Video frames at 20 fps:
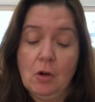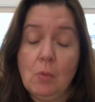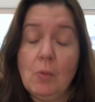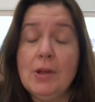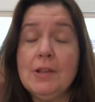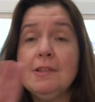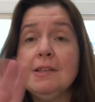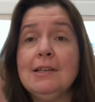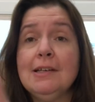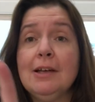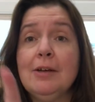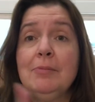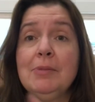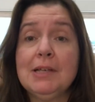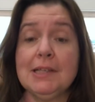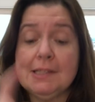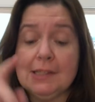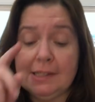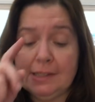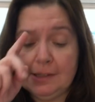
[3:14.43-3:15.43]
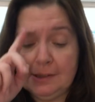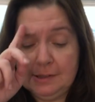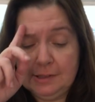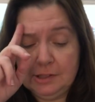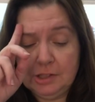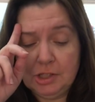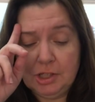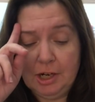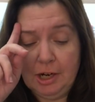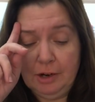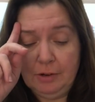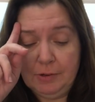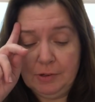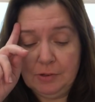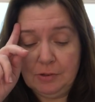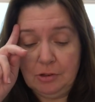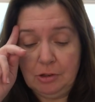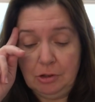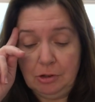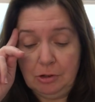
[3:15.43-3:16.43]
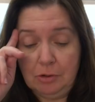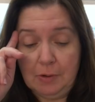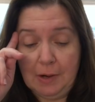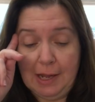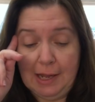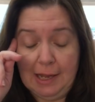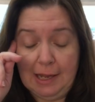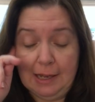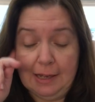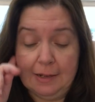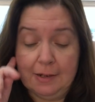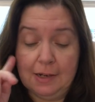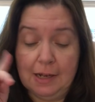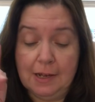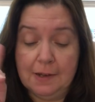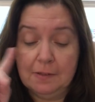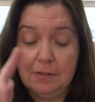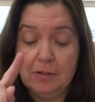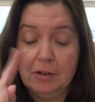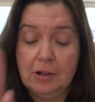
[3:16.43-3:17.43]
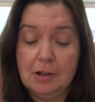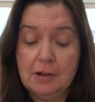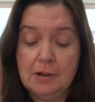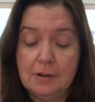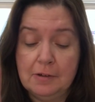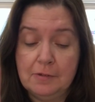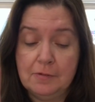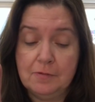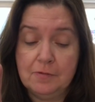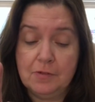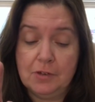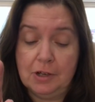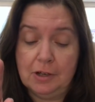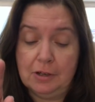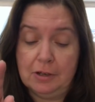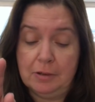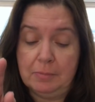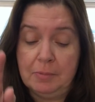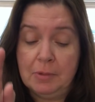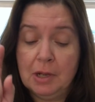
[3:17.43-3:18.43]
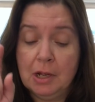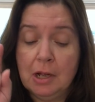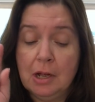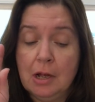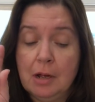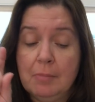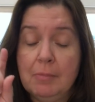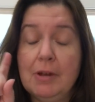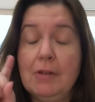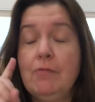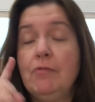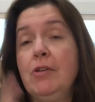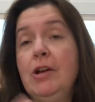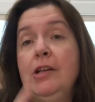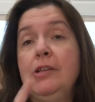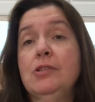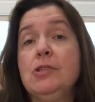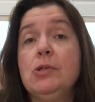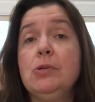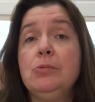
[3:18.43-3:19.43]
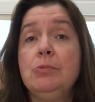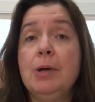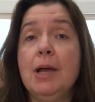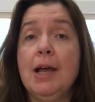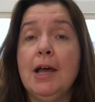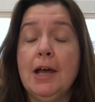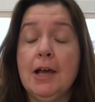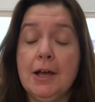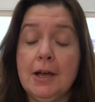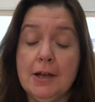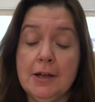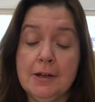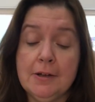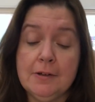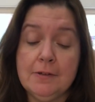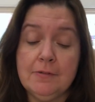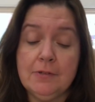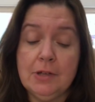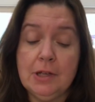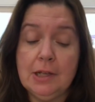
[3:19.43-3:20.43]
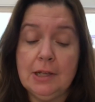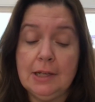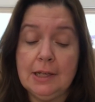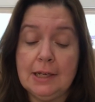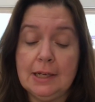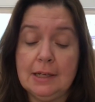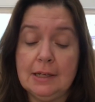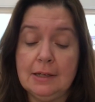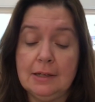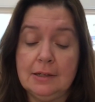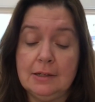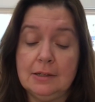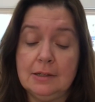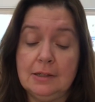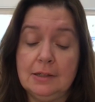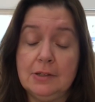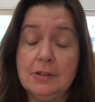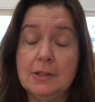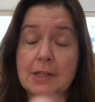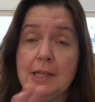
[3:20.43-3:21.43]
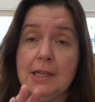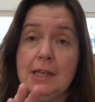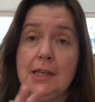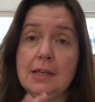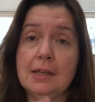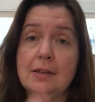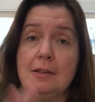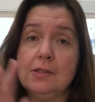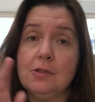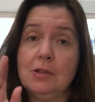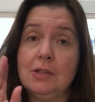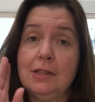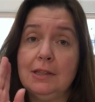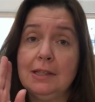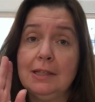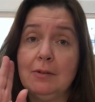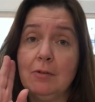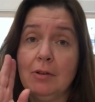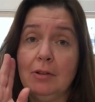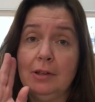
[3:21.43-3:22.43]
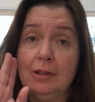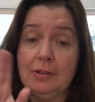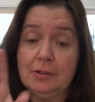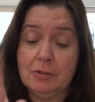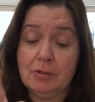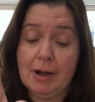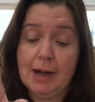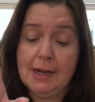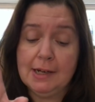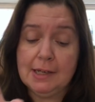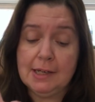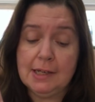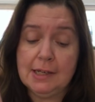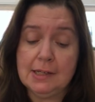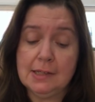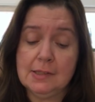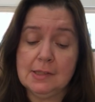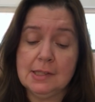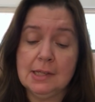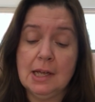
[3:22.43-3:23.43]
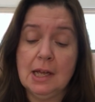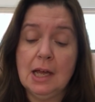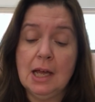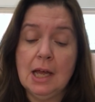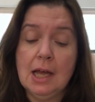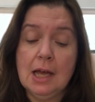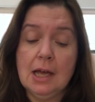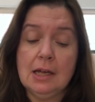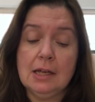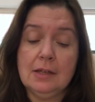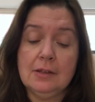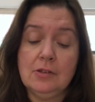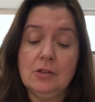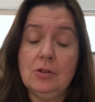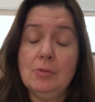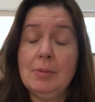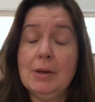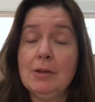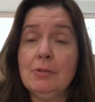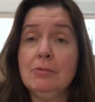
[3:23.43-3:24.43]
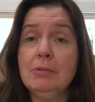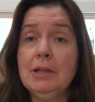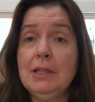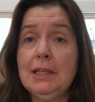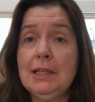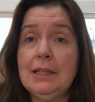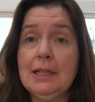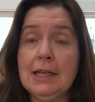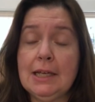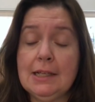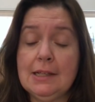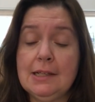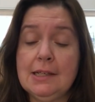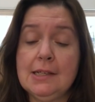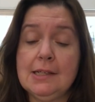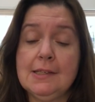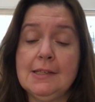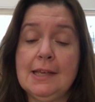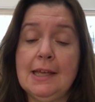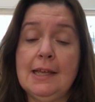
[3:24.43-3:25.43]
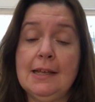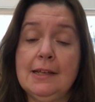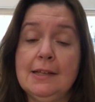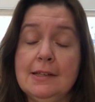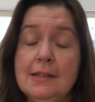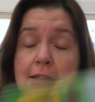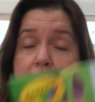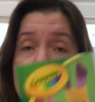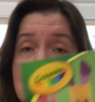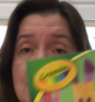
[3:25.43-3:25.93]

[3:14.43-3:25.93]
one thing I'm excited to share with you, and I thought of my friends who have like little kids and little grandkids, you might really like this, and I think